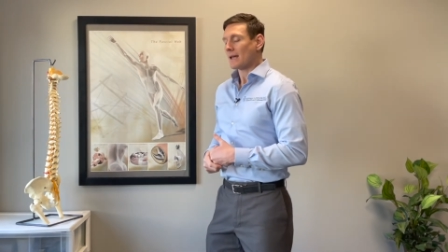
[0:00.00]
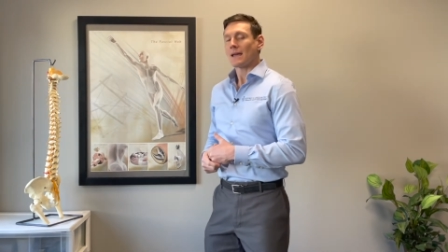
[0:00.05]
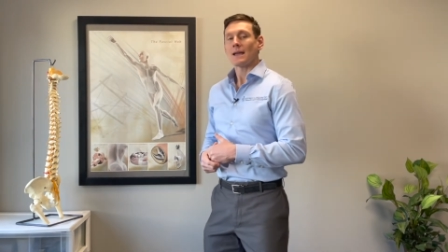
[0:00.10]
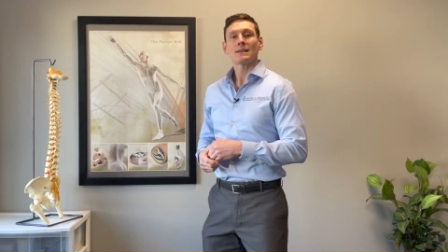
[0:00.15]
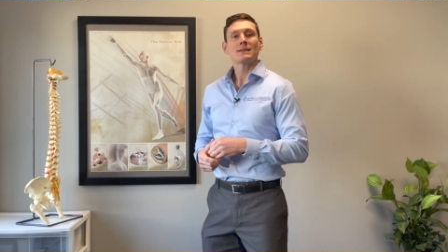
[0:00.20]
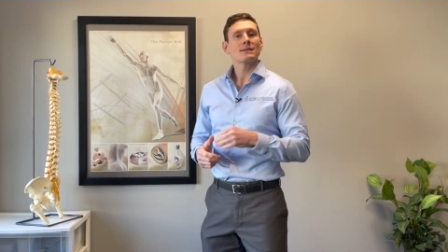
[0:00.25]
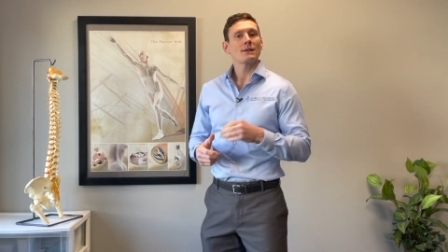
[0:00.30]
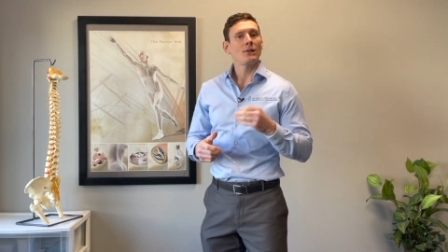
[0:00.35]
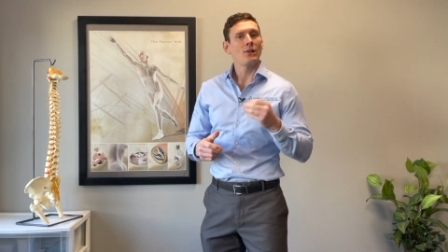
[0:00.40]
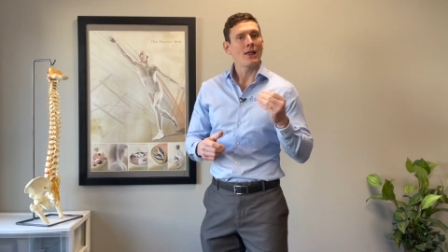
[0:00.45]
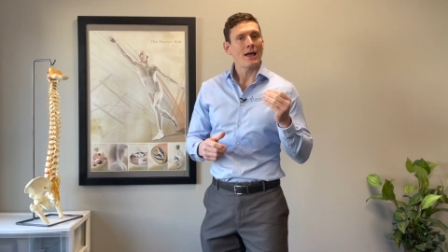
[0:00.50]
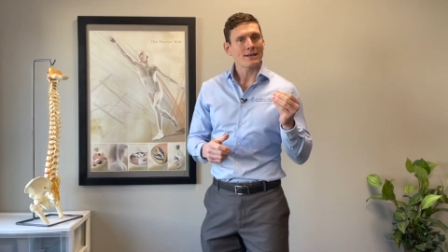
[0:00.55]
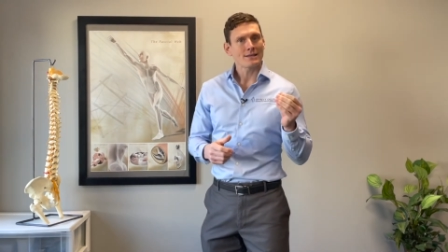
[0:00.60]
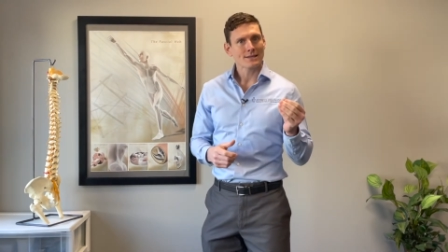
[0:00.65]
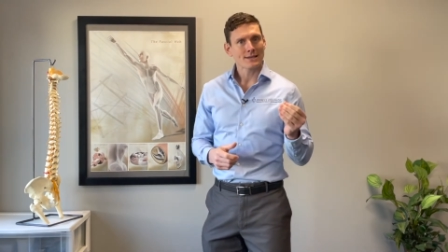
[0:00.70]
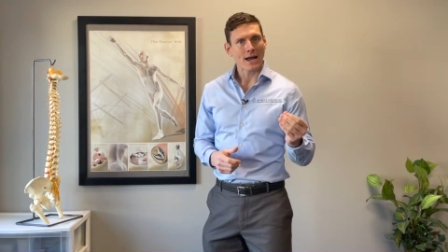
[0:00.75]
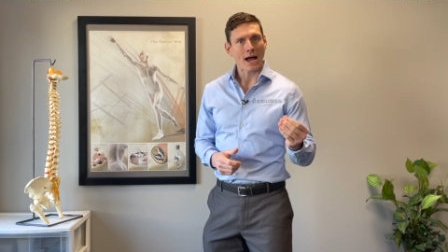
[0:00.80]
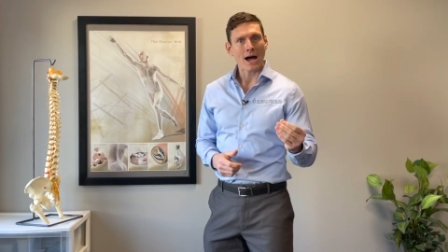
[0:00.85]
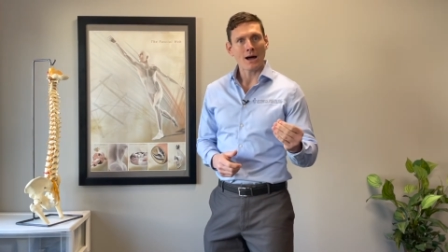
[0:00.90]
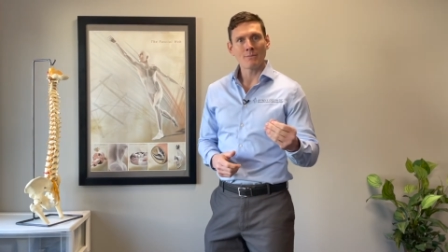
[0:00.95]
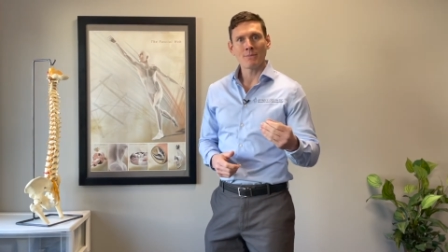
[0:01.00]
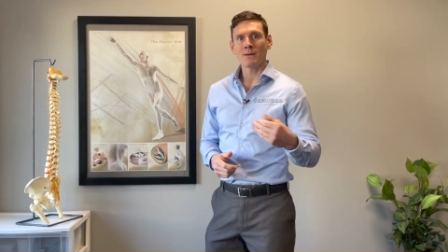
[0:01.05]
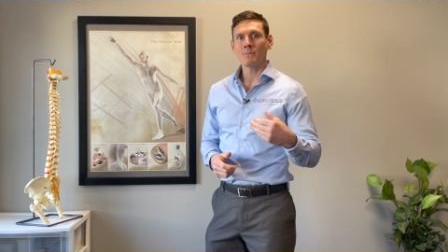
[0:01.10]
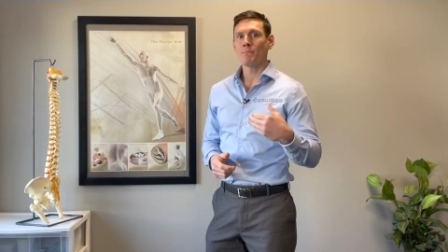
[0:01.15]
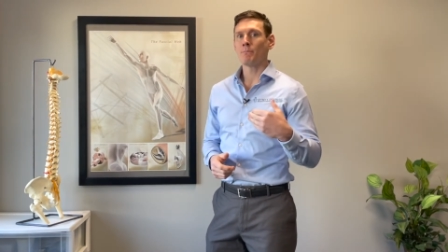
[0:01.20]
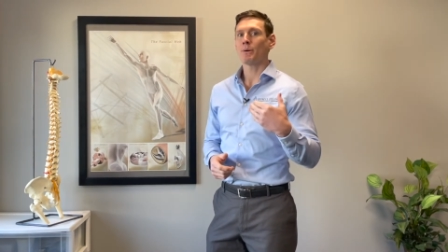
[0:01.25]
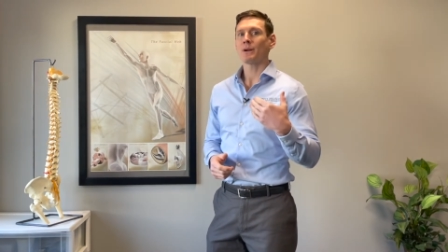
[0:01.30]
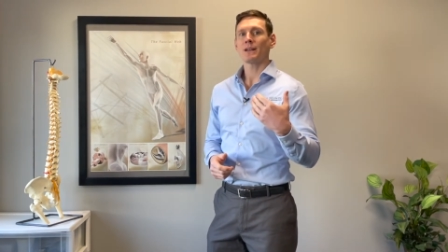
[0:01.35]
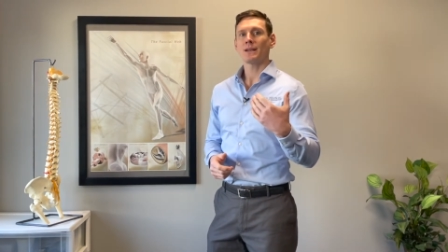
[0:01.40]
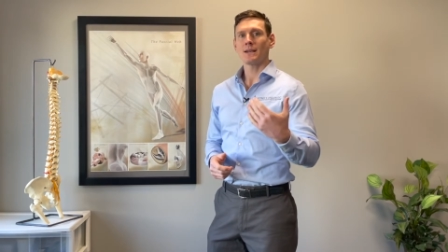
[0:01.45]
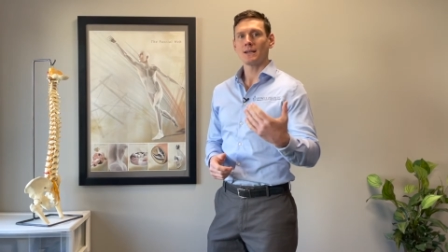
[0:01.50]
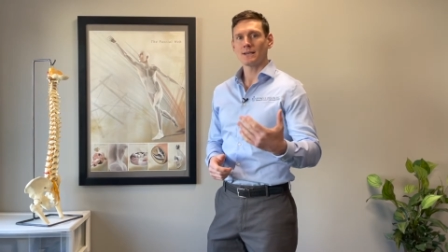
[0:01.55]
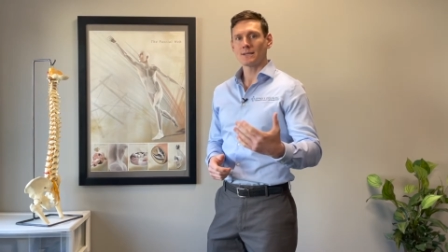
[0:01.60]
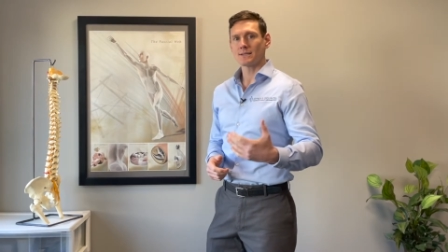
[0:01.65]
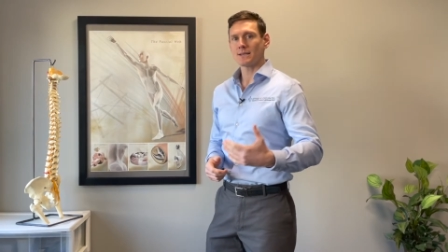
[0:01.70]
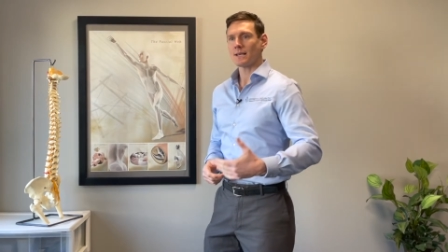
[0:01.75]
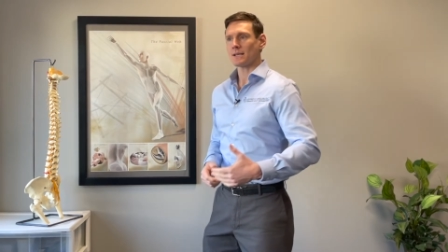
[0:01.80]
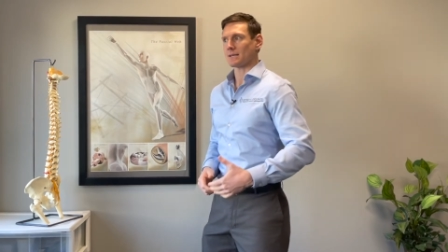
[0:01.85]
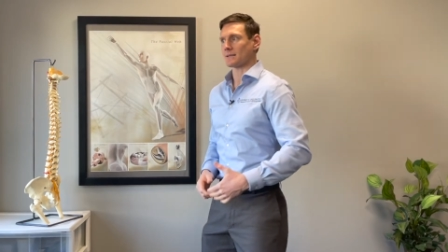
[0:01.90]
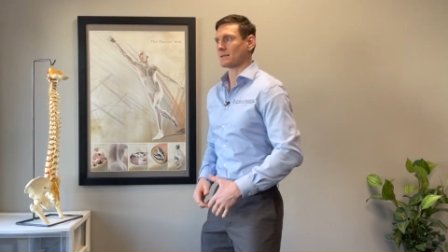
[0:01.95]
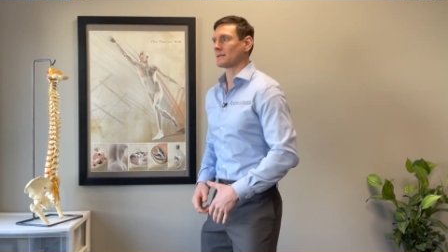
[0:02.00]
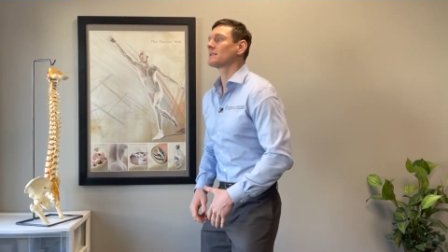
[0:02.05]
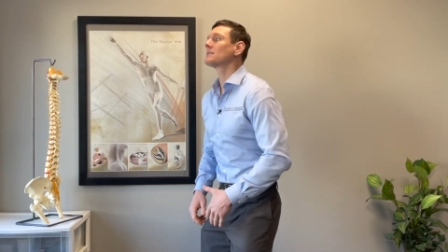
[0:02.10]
it's less common, but it exists.